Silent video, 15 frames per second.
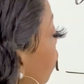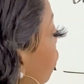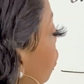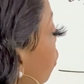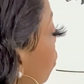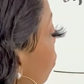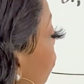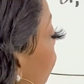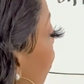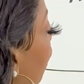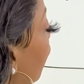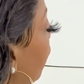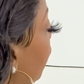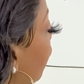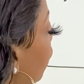to
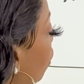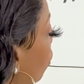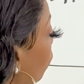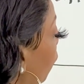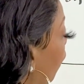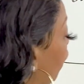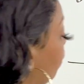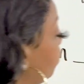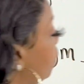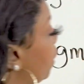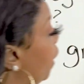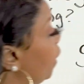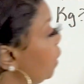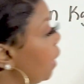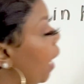kilograms.
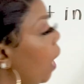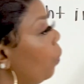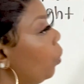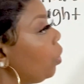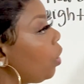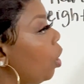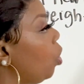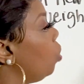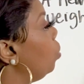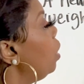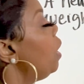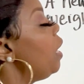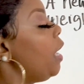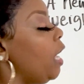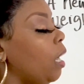That is our goal.
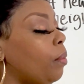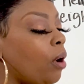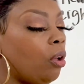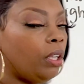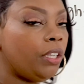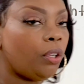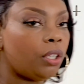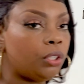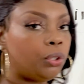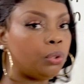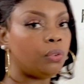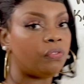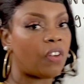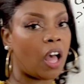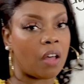And I'm only going to do
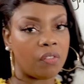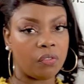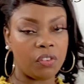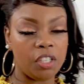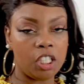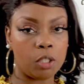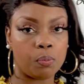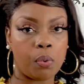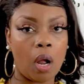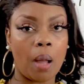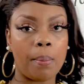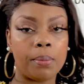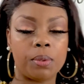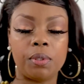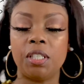5 of these
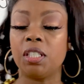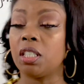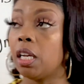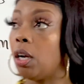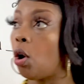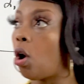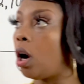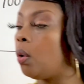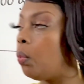problems since they are